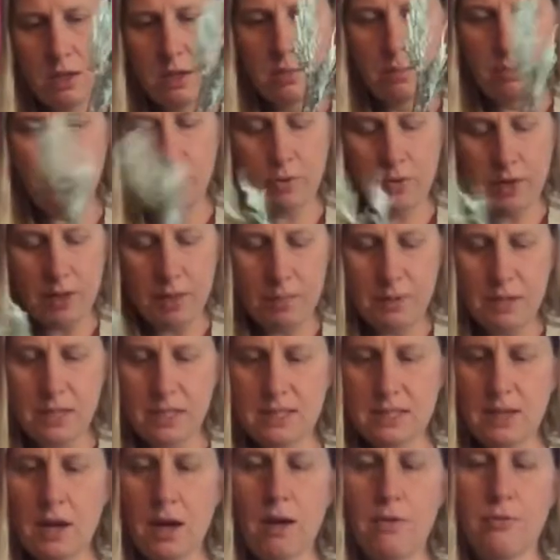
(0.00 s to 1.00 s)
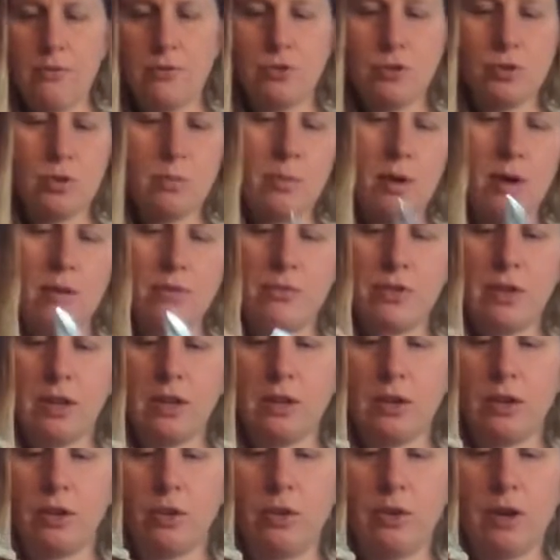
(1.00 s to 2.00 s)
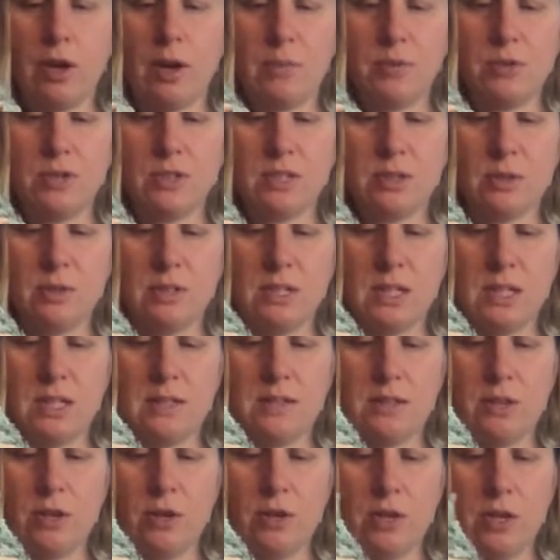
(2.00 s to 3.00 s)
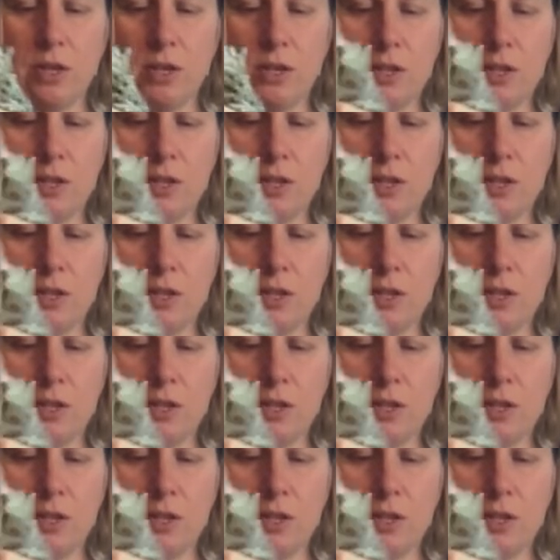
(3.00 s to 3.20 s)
pull that piece off, trim off that little nub just so it's easier to